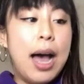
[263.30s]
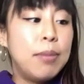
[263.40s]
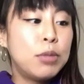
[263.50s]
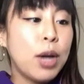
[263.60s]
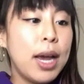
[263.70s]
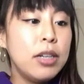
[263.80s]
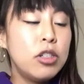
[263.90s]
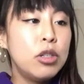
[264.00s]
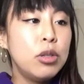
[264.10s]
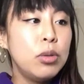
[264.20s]
trying
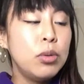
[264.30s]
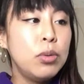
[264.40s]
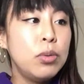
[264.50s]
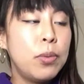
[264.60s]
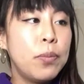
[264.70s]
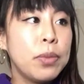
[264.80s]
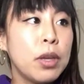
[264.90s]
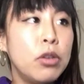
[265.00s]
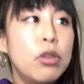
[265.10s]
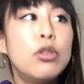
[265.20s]
to
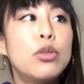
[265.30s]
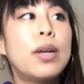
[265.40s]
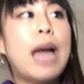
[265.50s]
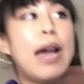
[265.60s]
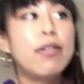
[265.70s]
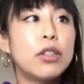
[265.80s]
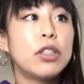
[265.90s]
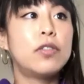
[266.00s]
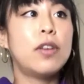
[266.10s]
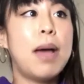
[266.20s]
use what I've
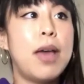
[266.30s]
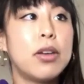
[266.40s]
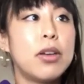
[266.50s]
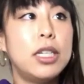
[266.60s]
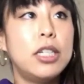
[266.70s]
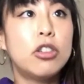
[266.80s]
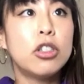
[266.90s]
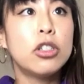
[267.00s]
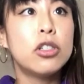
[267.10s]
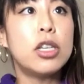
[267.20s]
learned from other
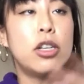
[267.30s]
teachers